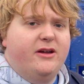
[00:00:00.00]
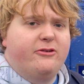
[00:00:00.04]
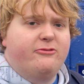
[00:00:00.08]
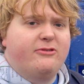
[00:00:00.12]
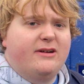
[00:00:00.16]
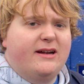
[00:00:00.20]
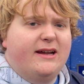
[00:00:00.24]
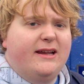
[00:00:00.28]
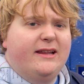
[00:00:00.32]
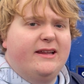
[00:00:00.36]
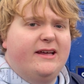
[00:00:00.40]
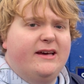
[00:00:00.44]

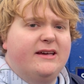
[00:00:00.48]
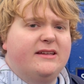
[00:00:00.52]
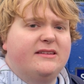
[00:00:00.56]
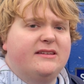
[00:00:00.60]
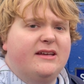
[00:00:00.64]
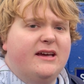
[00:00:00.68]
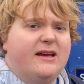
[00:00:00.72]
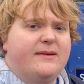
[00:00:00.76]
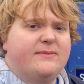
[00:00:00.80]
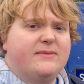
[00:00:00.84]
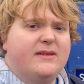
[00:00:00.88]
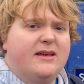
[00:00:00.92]
really like
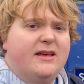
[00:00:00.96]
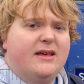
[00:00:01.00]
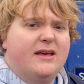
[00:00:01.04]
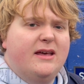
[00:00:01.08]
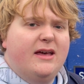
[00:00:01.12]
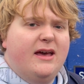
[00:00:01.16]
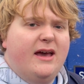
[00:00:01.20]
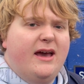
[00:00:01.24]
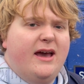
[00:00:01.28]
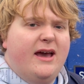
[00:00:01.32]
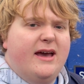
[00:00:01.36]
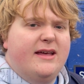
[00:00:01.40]
that.
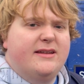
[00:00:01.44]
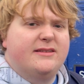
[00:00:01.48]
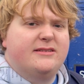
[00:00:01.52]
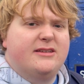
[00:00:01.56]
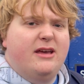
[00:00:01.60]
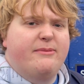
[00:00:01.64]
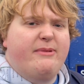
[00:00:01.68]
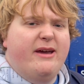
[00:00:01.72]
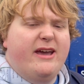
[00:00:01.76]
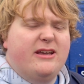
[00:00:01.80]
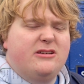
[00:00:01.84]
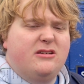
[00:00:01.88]
And
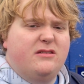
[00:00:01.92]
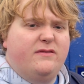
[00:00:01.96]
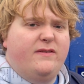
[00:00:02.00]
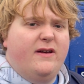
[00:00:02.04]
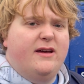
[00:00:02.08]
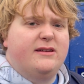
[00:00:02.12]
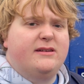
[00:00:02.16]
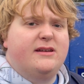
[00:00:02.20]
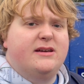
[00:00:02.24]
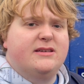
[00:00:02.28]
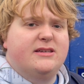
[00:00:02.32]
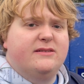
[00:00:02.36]
I actually
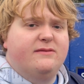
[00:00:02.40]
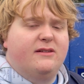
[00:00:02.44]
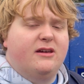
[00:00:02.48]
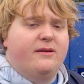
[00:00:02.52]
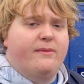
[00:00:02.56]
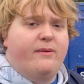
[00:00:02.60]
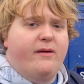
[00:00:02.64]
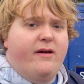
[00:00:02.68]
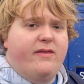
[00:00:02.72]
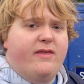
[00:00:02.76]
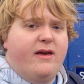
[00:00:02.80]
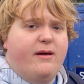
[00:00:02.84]
found out something
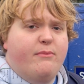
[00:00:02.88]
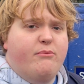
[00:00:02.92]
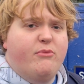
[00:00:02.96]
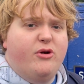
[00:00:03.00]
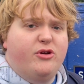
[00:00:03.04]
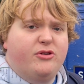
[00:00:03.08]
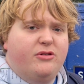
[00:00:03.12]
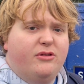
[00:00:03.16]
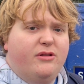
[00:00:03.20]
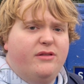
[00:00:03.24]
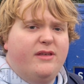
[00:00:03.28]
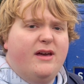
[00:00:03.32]
about that
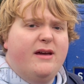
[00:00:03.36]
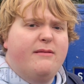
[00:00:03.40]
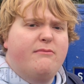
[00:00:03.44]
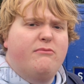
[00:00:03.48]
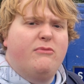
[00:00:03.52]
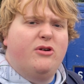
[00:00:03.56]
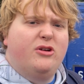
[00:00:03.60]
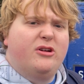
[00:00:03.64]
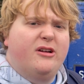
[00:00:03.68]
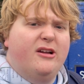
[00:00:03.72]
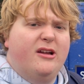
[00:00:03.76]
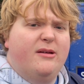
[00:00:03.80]
model. That
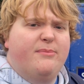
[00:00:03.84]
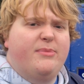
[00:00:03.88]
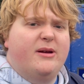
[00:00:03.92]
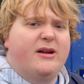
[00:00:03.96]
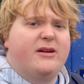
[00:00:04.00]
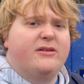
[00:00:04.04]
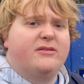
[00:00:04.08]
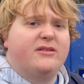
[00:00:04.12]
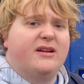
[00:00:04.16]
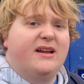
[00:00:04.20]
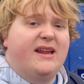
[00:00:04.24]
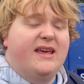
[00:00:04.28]
model
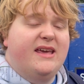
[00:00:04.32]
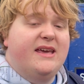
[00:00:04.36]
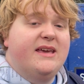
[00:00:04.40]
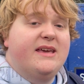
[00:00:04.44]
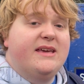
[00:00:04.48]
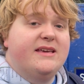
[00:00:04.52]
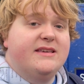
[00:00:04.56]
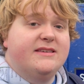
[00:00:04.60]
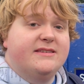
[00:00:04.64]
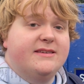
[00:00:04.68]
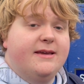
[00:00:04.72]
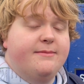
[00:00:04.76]
apparently
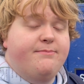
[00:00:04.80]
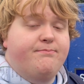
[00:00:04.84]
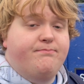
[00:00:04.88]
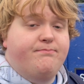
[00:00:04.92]
is a